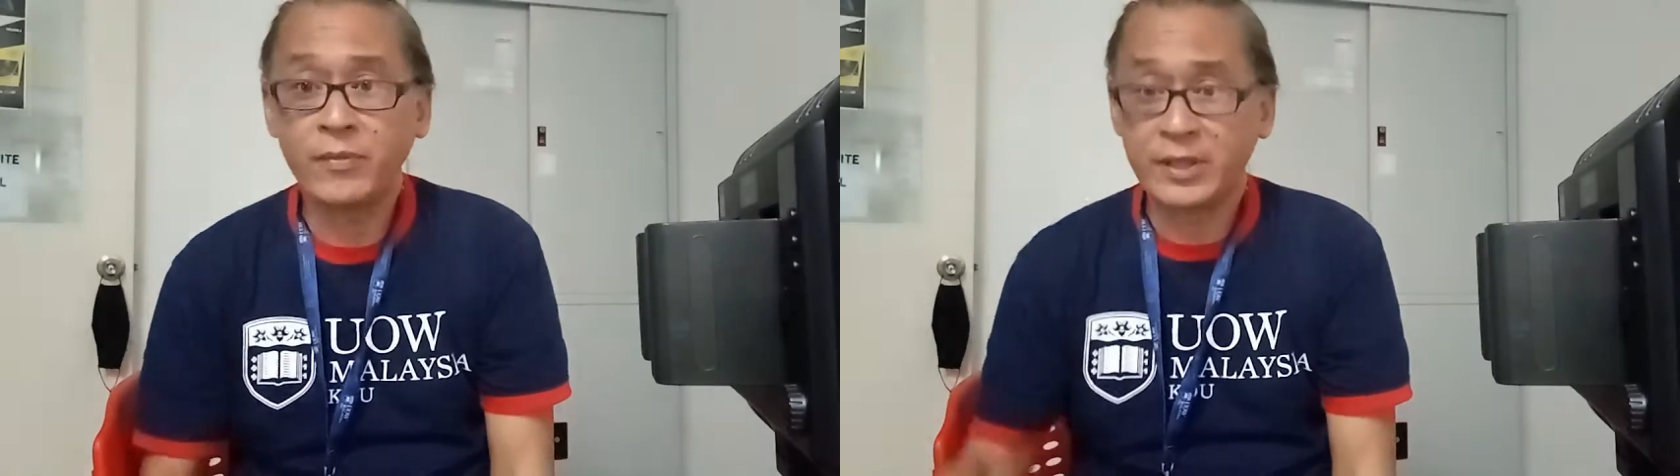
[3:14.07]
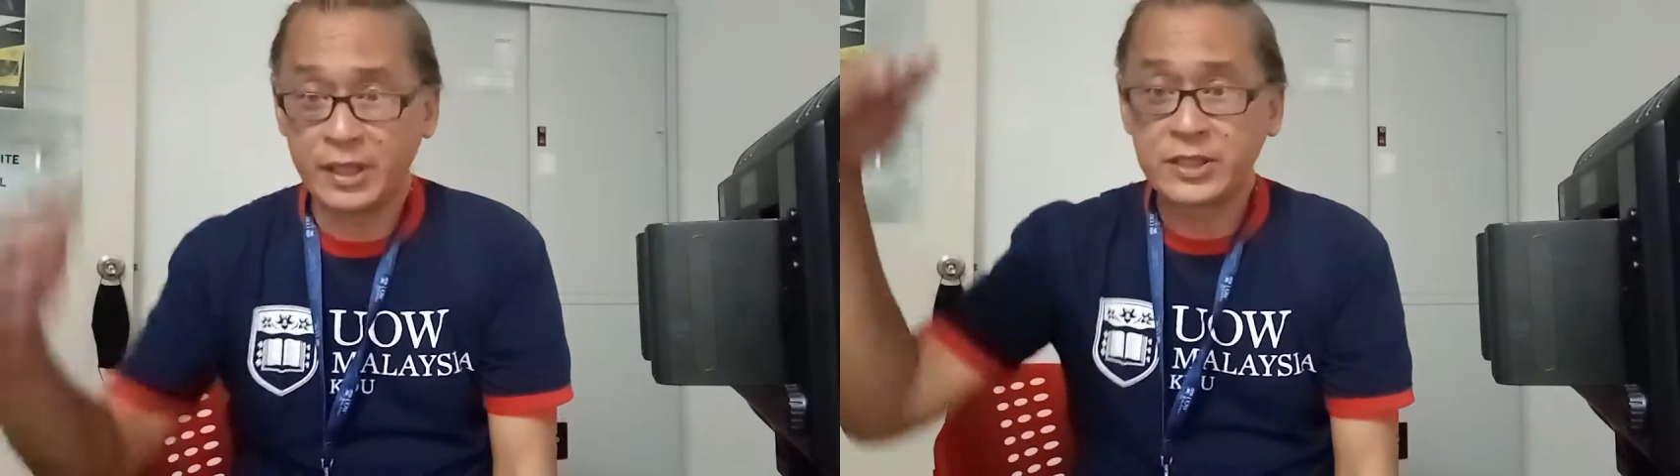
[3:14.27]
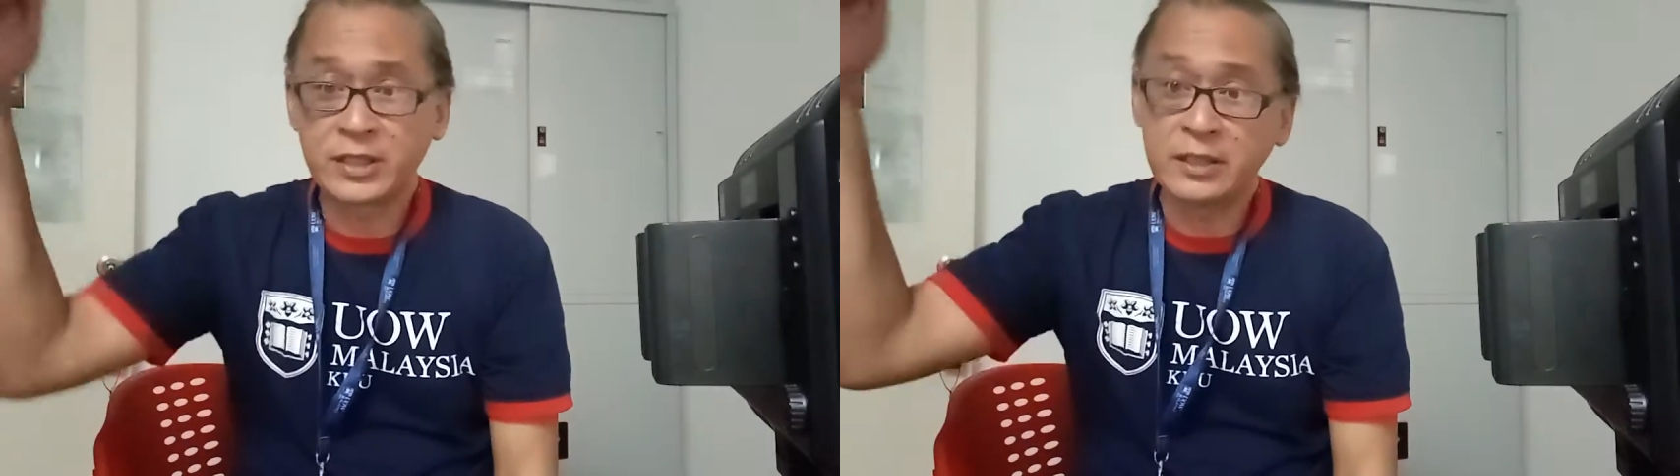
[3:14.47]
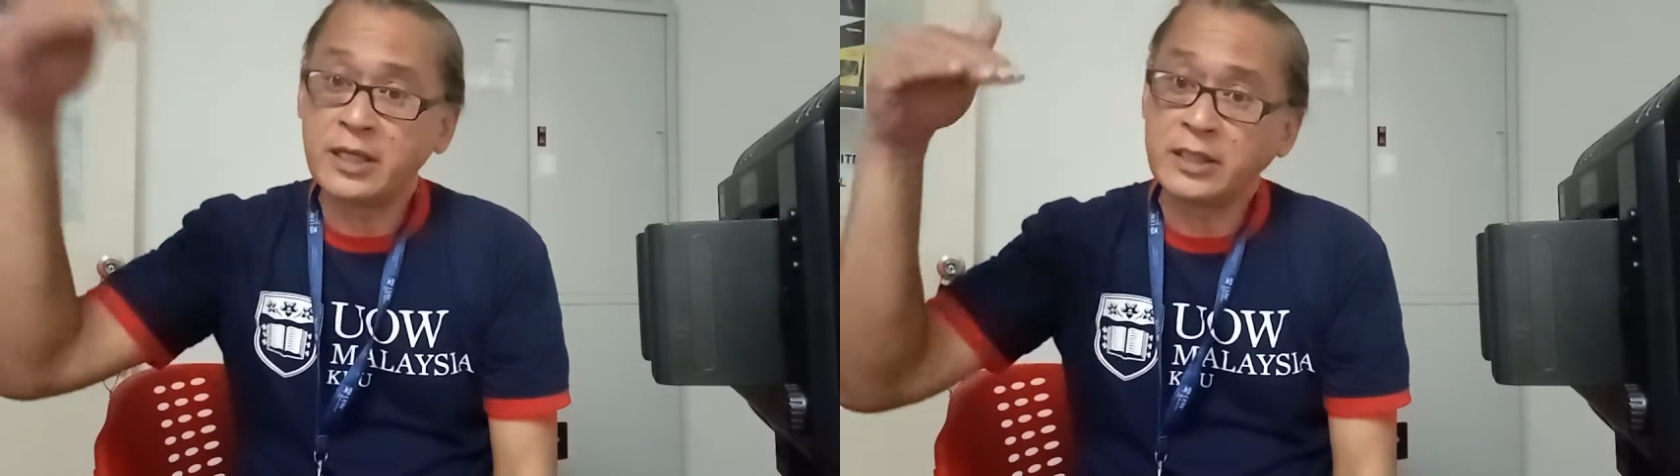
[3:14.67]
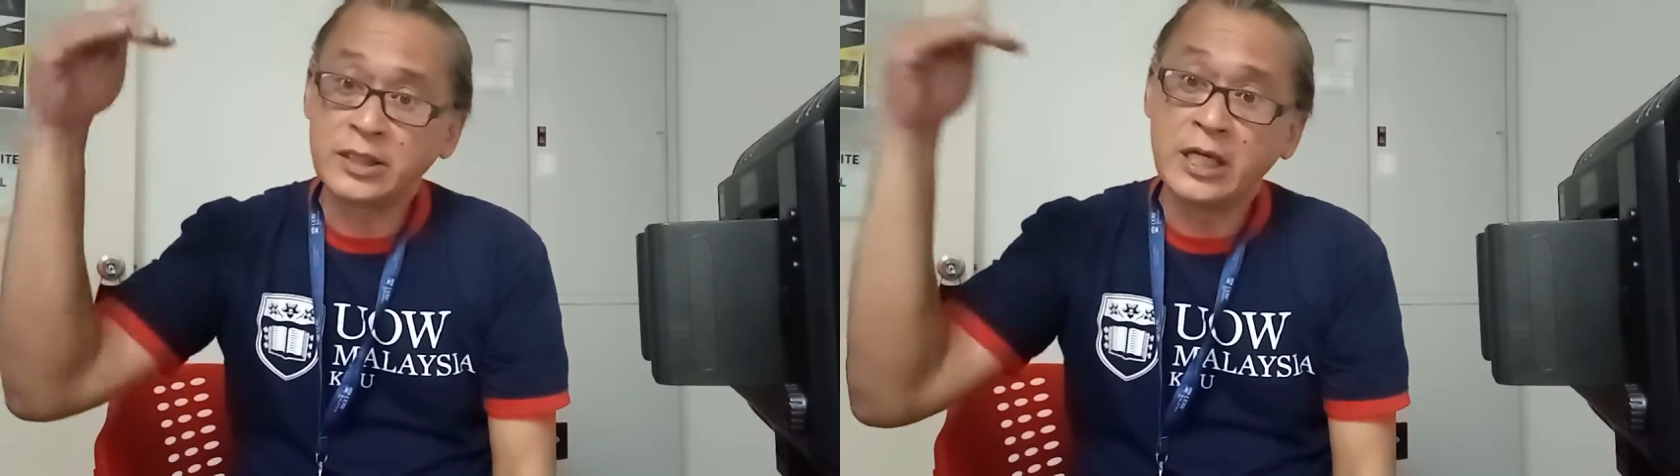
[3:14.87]
the sun
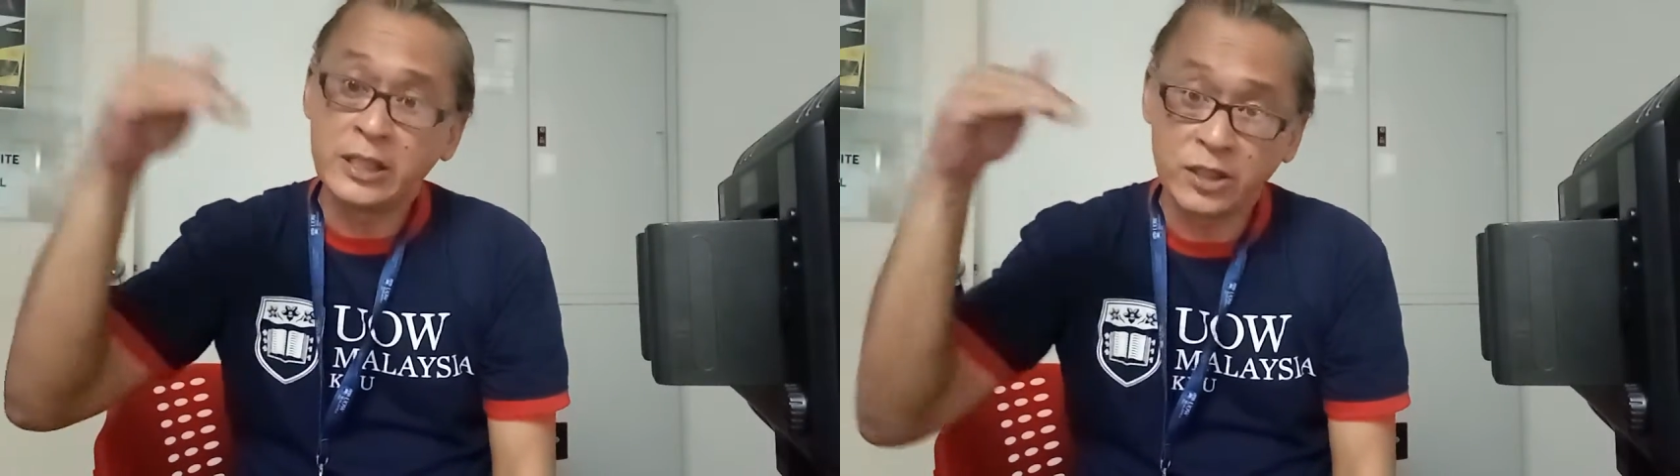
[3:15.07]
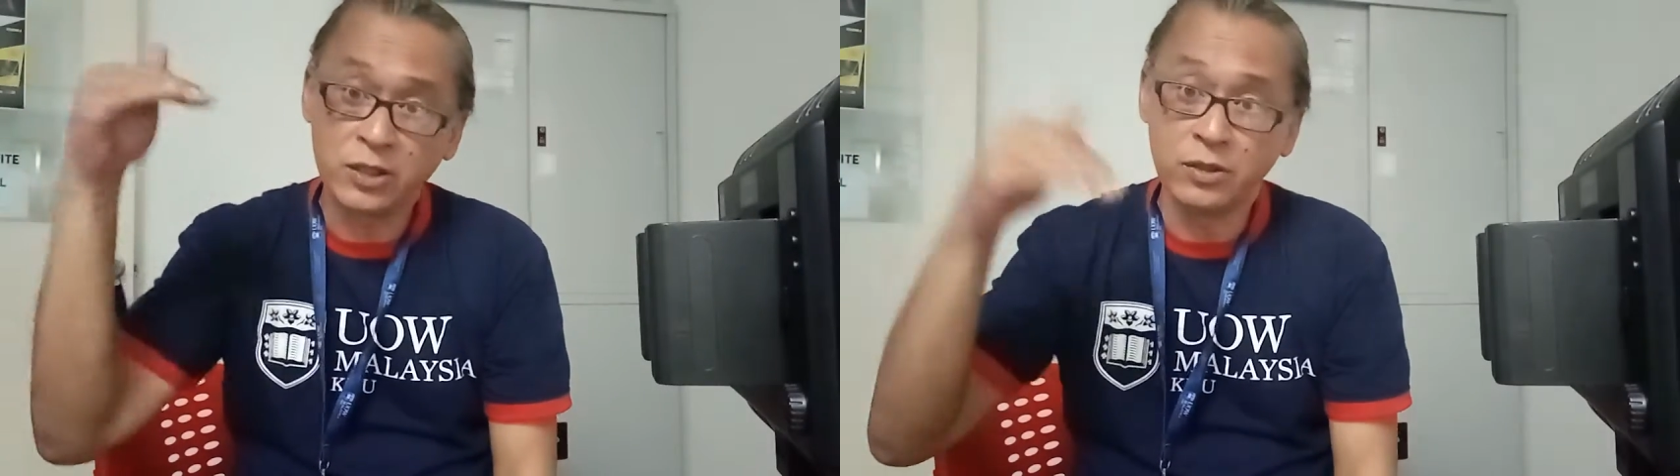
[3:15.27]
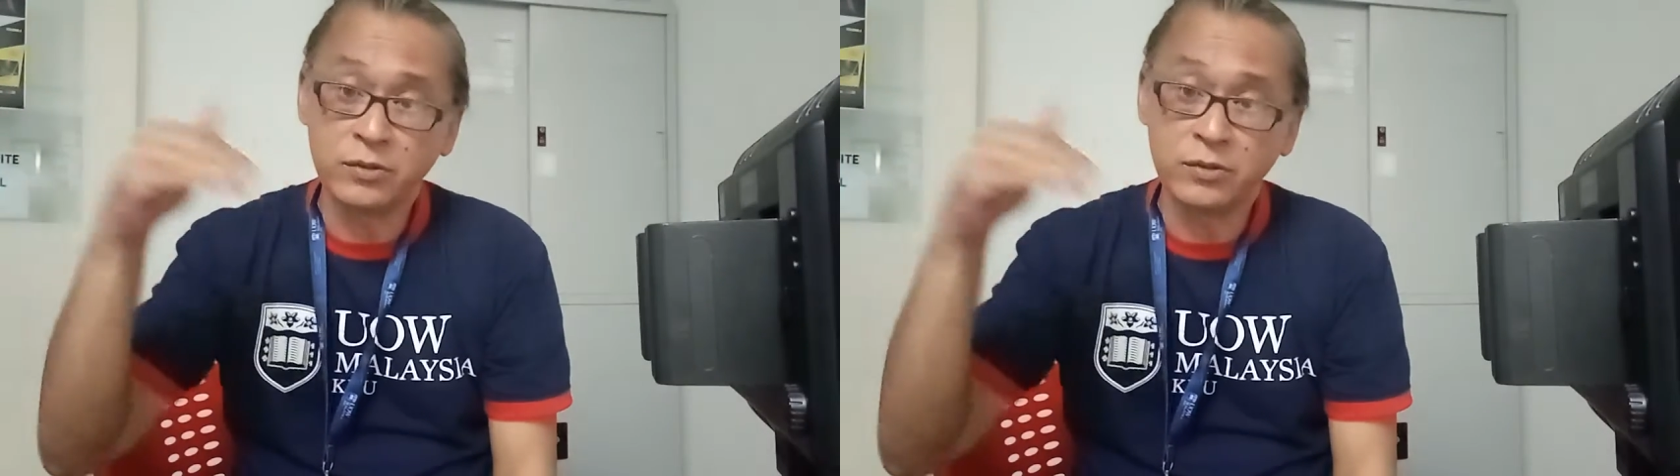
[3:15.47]
that's hitting you,